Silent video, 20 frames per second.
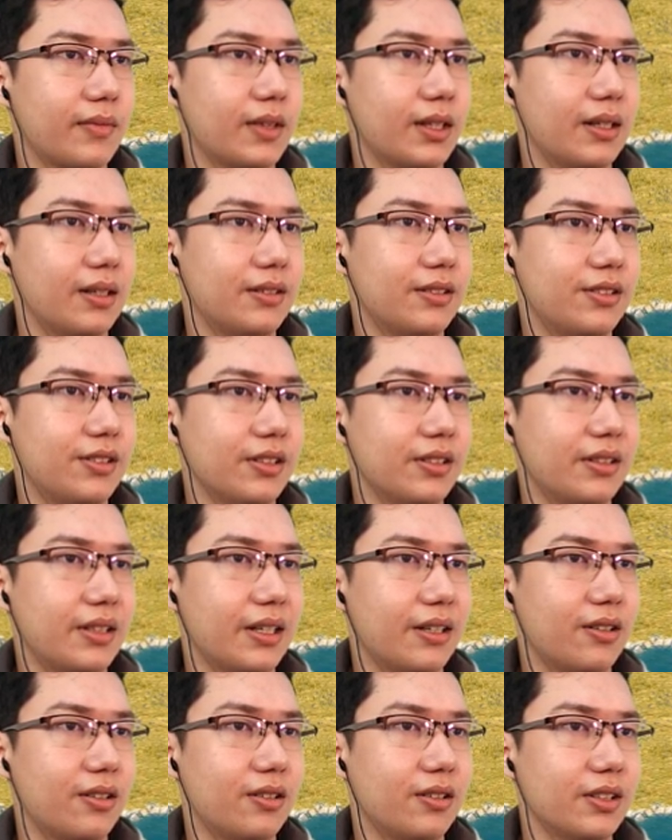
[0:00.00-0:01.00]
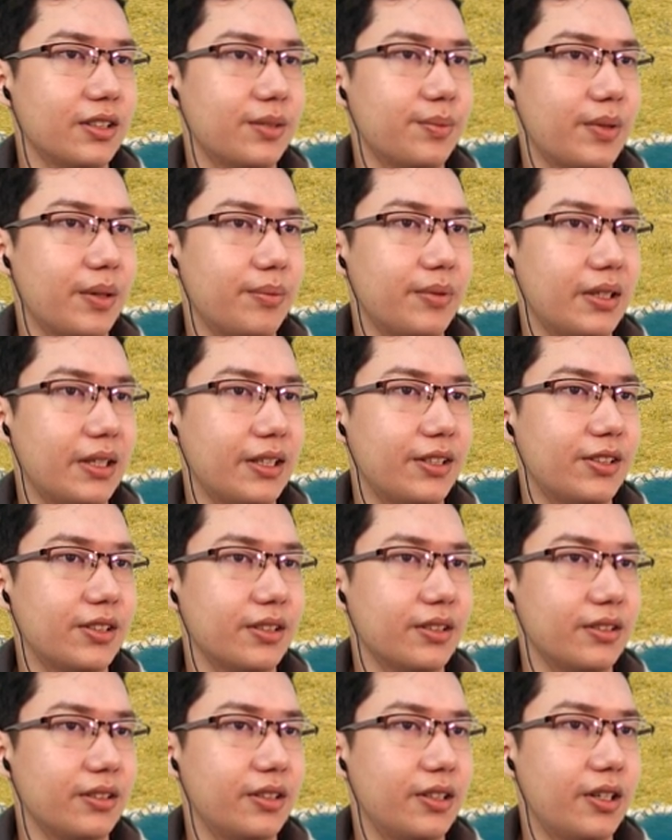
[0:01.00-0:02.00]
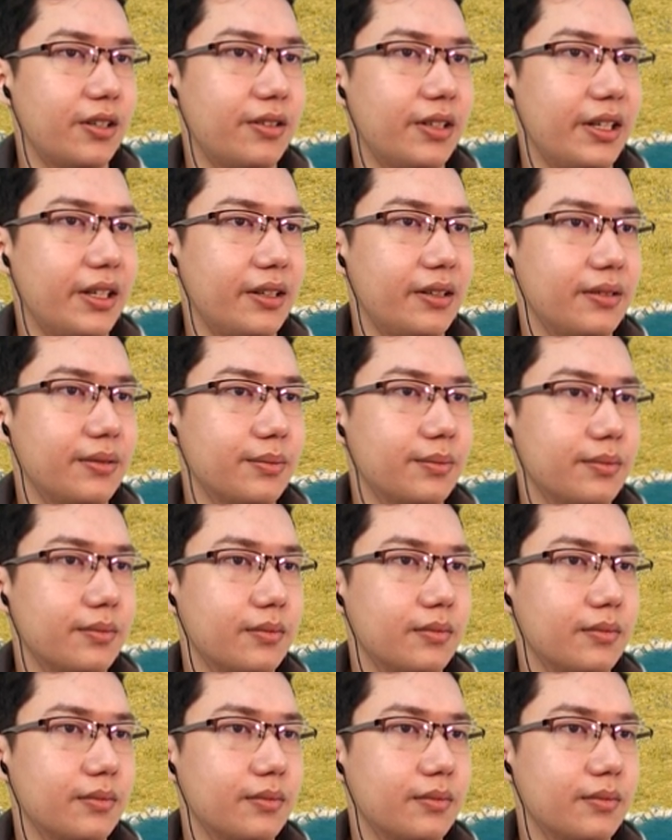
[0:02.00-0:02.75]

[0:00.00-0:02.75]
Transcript: Let's just get all this population going.